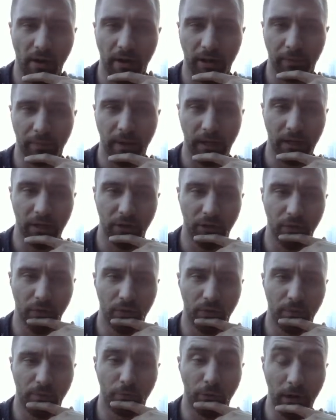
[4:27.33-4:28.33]
I can recommend you,
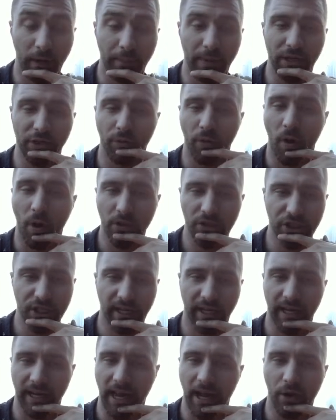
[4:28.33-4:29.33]
recommend you all
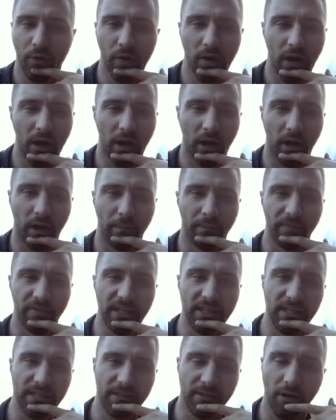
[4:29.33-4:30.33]
check it out. Um,
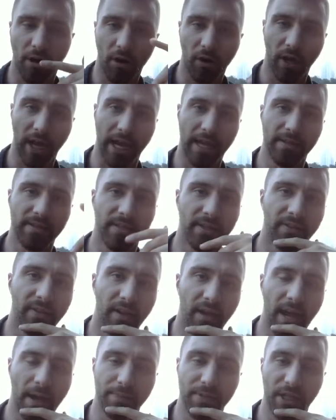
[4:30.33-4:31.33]
this is Carl Hansen,
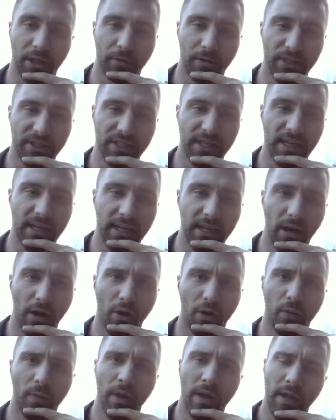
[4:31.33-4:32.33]
the AbCellera
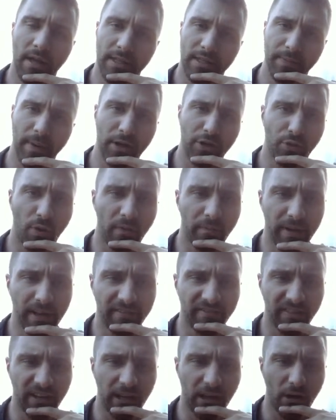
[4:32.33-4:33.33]
CEO. It's about a 12
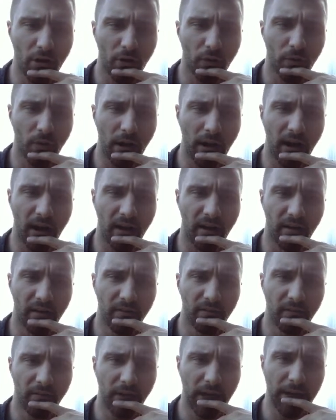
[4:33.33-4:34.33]
minute video. Uh,
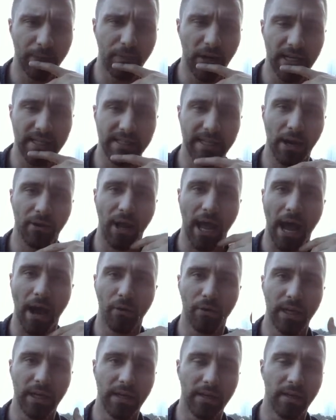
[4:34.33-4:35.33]
he breaks down
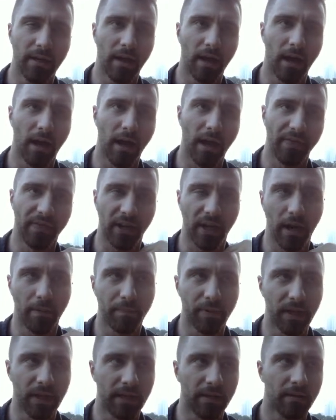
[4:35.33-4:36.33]
how he uh, and the
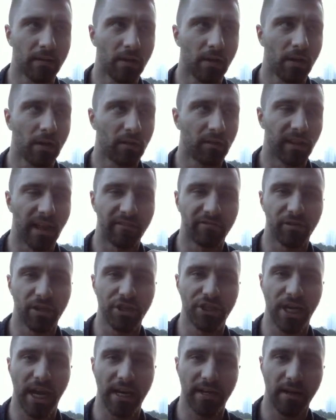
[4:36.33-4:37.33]
company
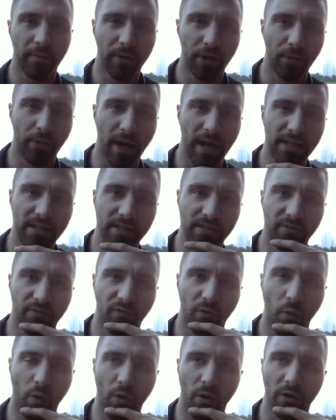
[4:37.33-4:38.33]
leveraged AWS
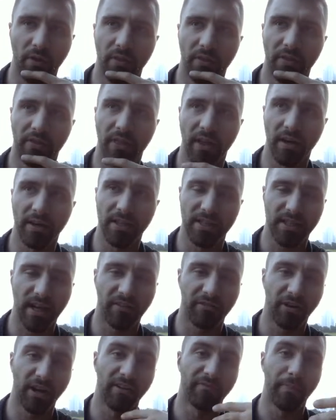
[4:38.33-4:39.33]
for the
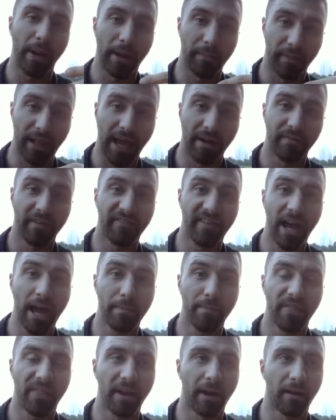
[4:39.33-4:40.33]
discovery of
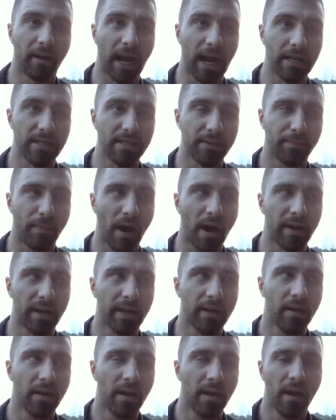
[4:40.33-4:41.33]
bamlanivimab, their
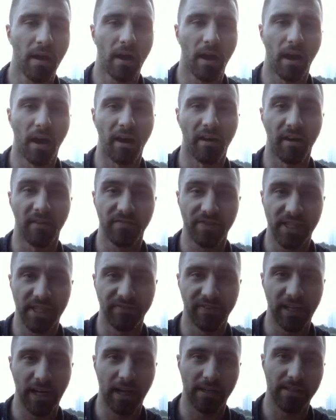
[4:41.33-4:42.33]
antibody uh, of
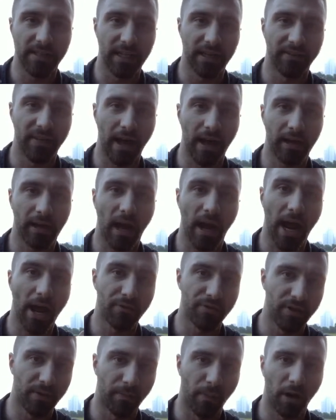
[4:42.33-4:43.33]
CV19 that got out
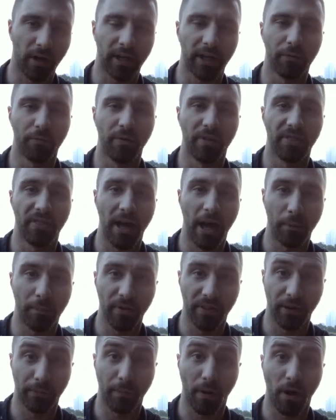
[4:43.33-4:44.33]
into the market with the help
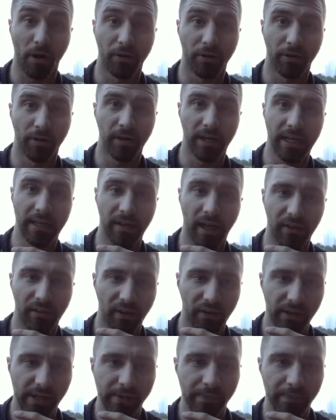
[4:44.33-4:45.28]
of their partner, Eli Lilly.